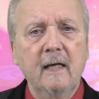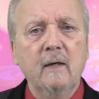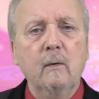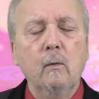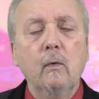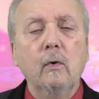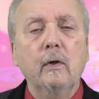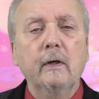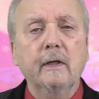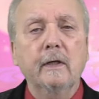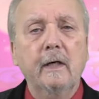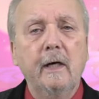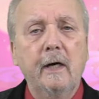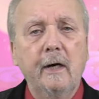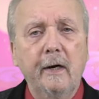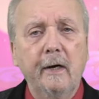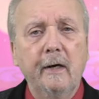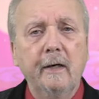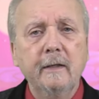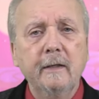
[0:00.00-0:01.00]
and work
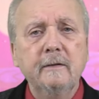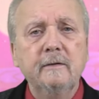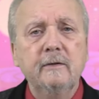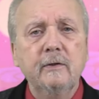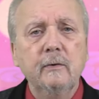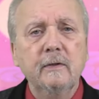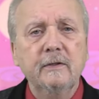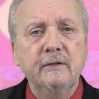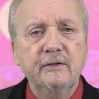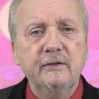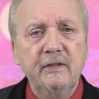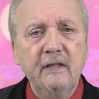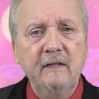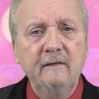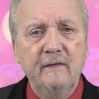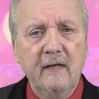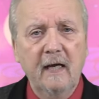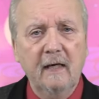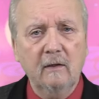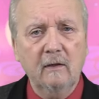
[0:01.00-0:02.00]
hard to
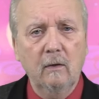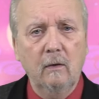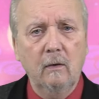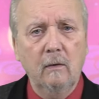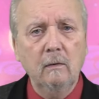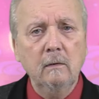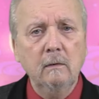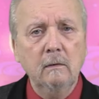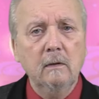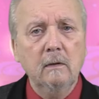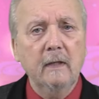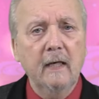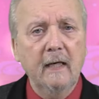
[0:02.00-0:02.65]
achieve that goal